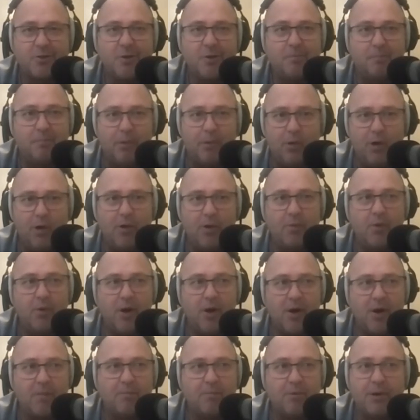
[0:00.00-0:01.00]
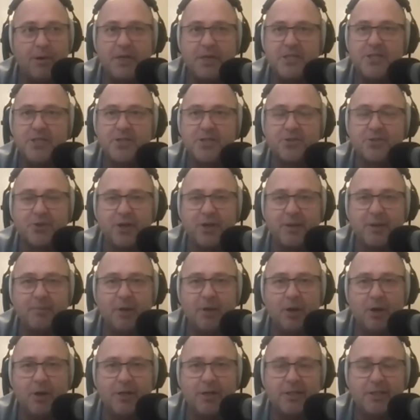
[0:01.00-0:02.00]
a point where I'm pretty
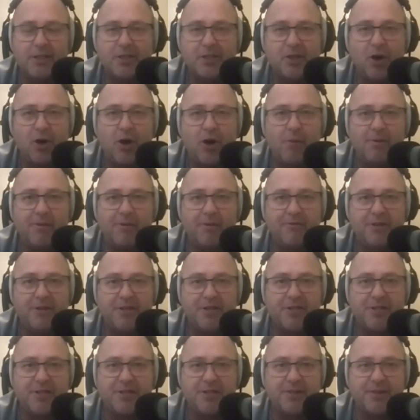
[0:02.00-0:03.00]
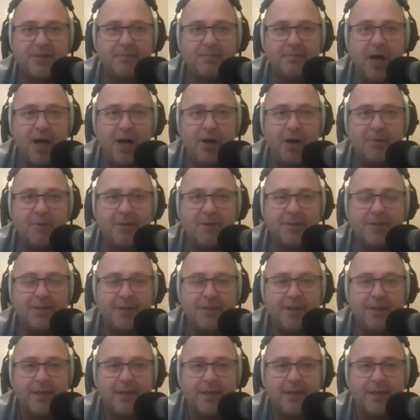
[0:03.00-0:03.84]
streamlined and time efficient at the moment.